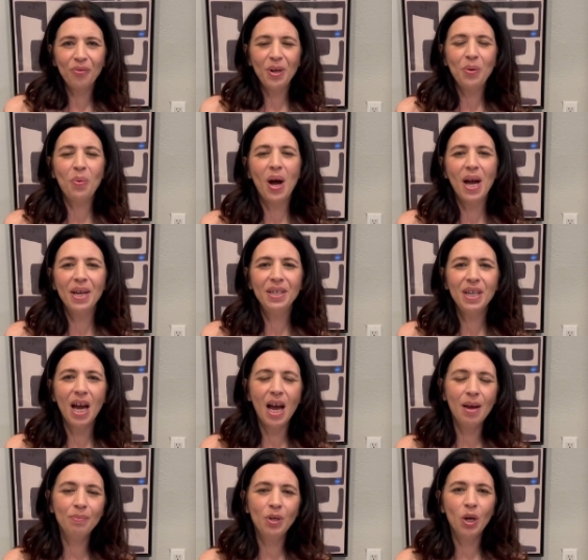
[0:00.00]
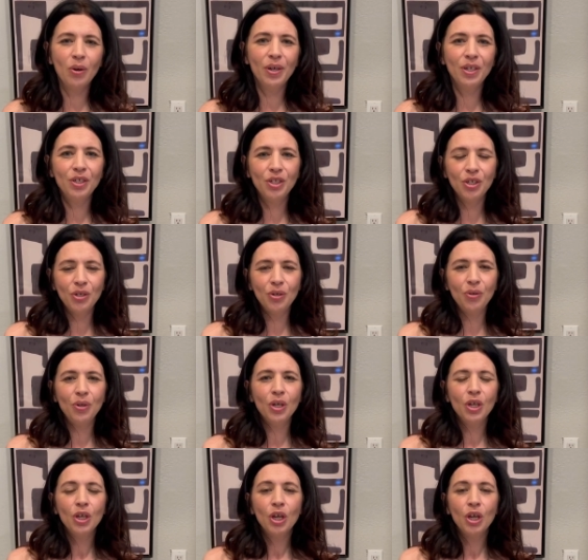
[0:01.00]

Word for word: rewind, I'm going to